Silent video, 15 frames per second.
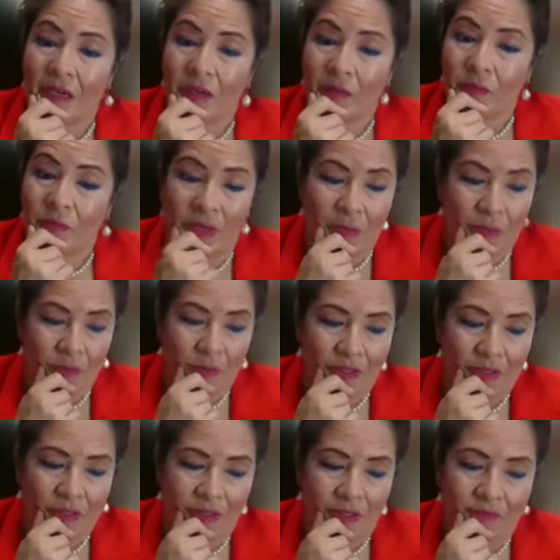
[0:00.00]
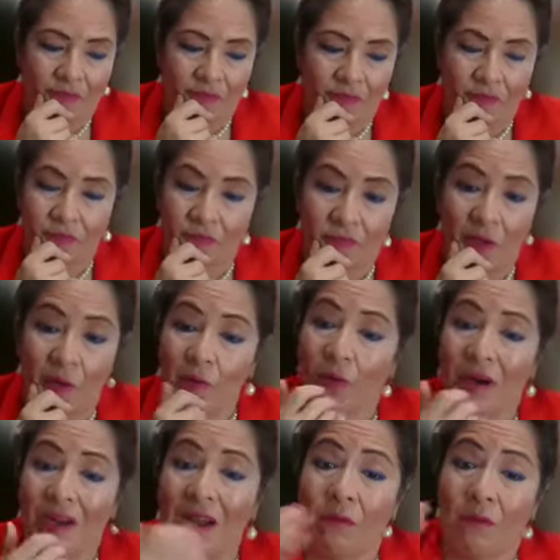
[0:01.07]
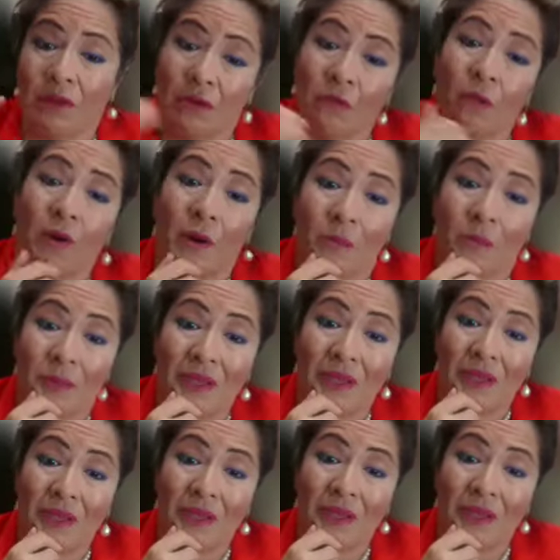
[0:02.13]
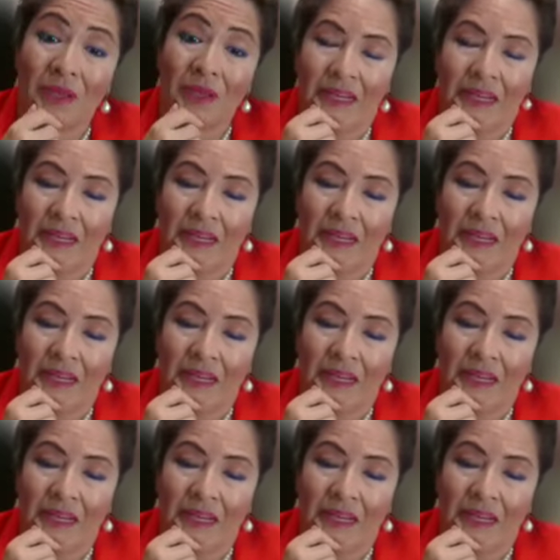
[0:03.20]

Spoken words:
people that we want to network, that we want to be like.